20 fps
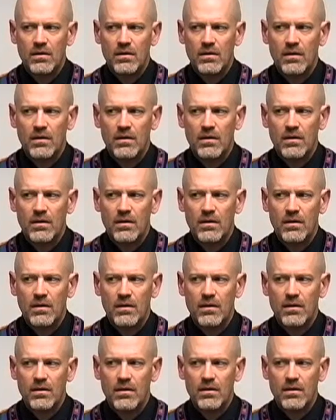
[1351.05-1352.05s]
If I remember, I was
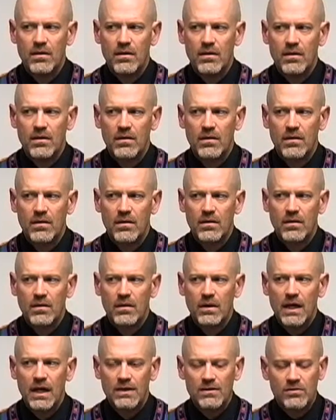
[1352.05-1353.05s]

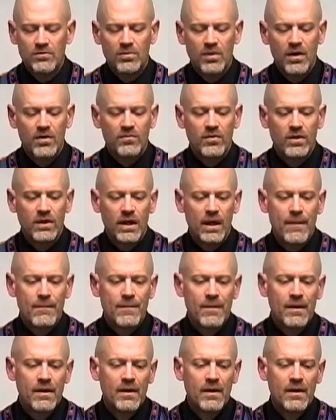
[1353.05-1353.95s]
like 8 to 12. 8 to 12, okay.